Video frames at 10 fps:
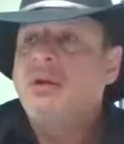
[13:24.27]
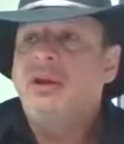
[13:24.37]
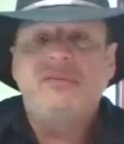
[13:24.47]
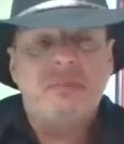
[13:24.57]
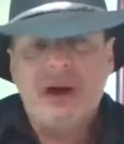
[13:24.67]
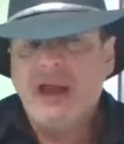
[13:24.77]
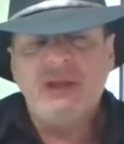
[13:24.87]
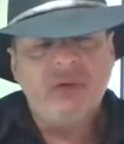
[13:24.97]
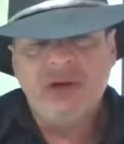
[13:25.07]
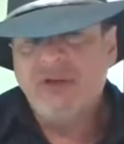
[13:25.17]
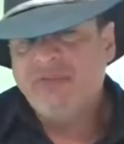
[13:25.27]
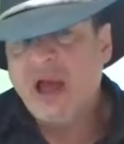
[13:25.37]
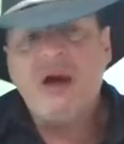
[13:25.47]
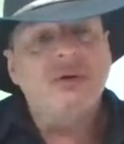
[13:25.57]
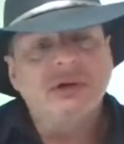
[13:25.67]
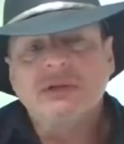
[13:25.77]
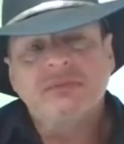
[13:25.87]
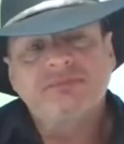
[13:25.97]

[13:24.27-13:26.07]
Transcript: never buy you any flowers,